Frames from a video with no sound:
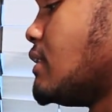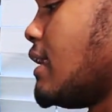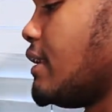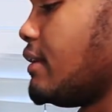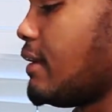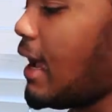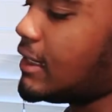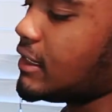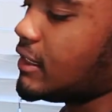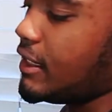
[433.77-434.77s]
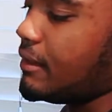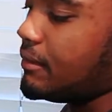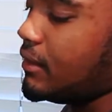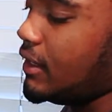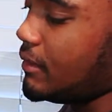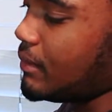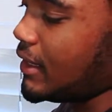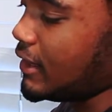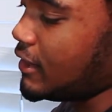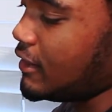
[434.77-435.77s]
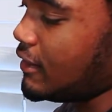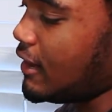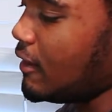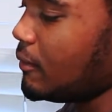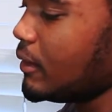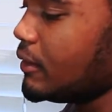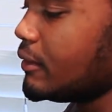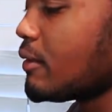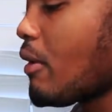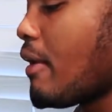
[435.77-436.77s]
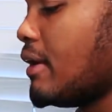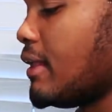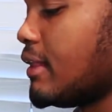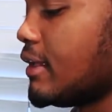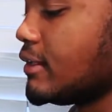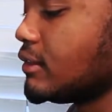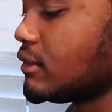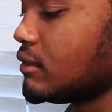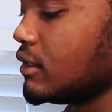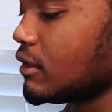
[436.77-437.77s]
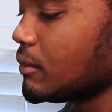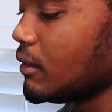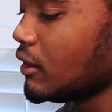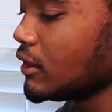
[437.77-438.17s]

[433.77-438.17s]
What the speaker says: And as the same, he can bend at the elbow, and then, you know,